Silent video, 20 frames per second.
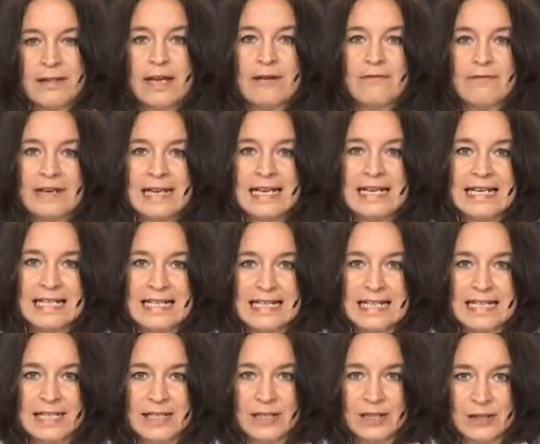They really
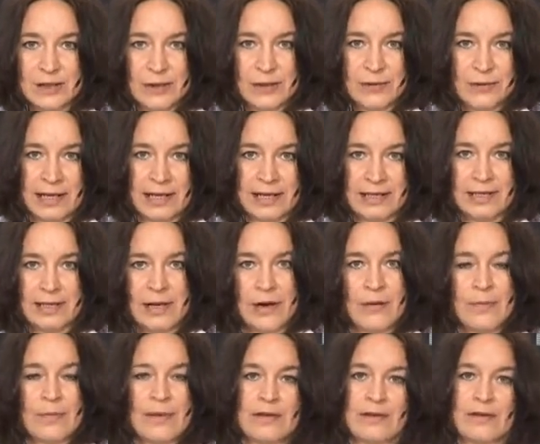need to do this,
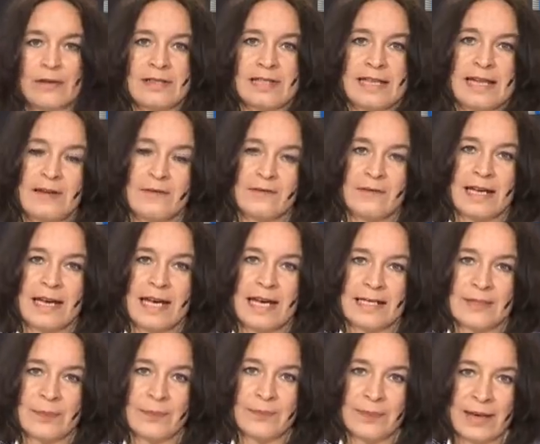though, because if they
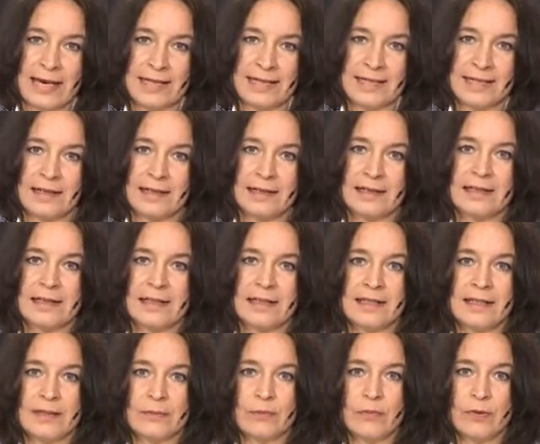had a better
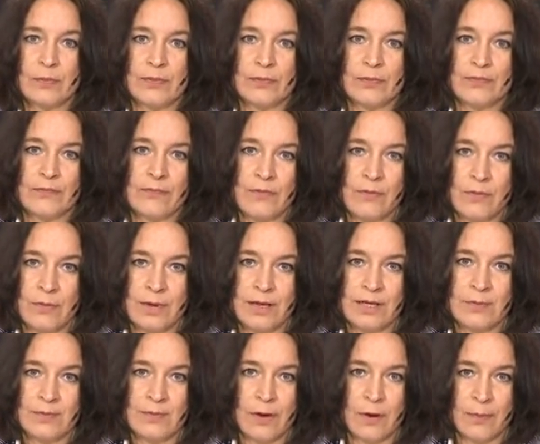more
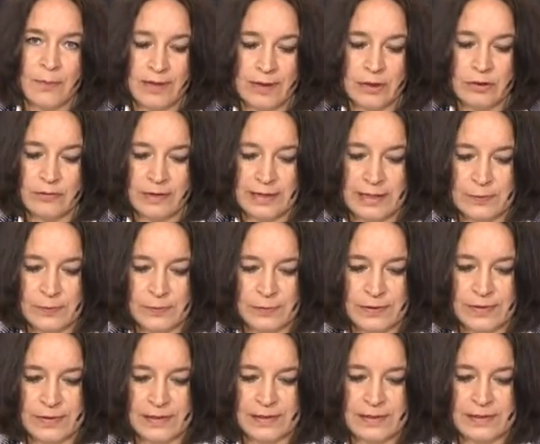performant public
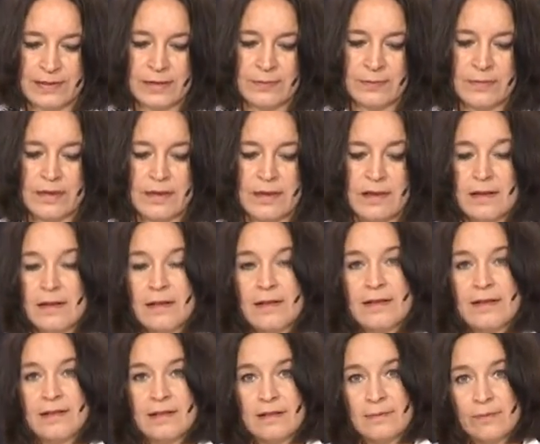transport system,
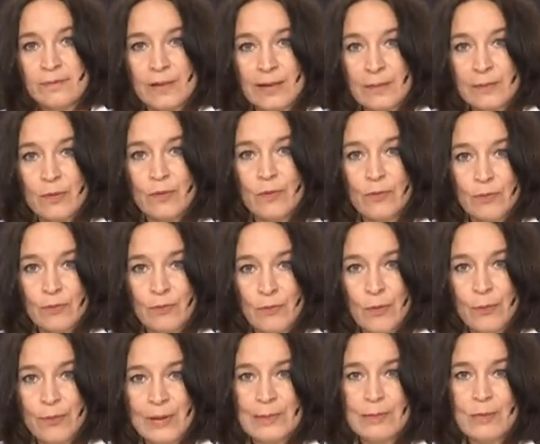people,
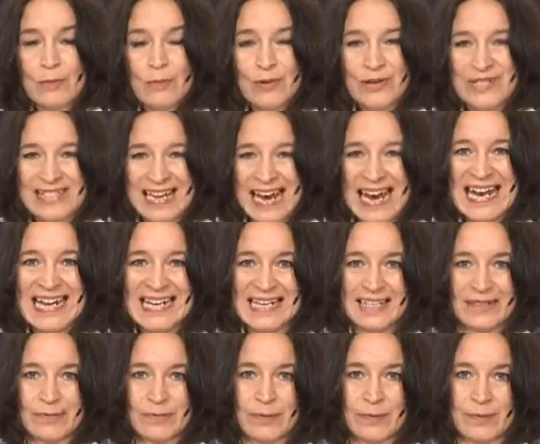more people would
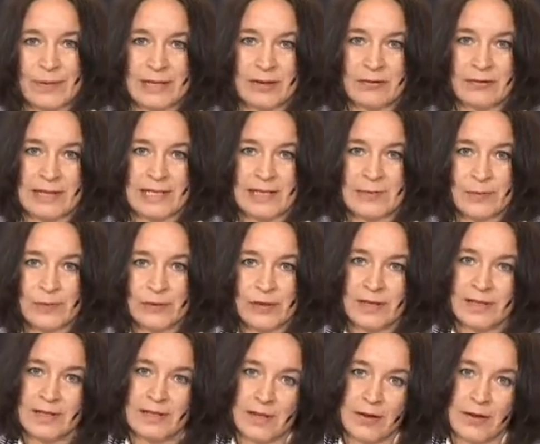take public transport
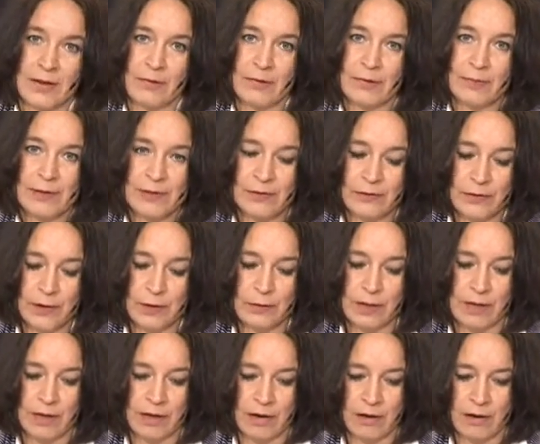and so there would be
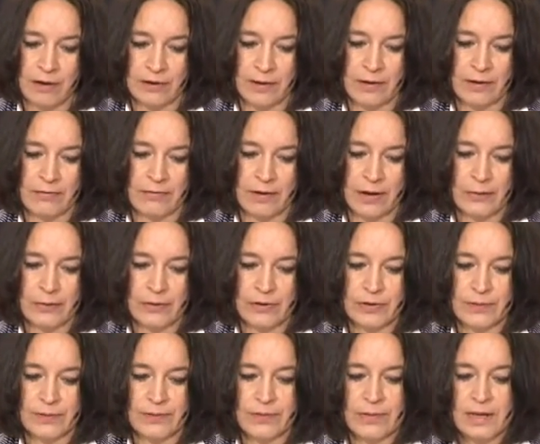fewer cars on the
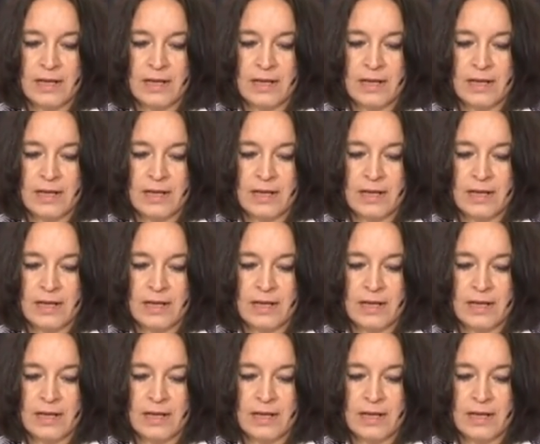road.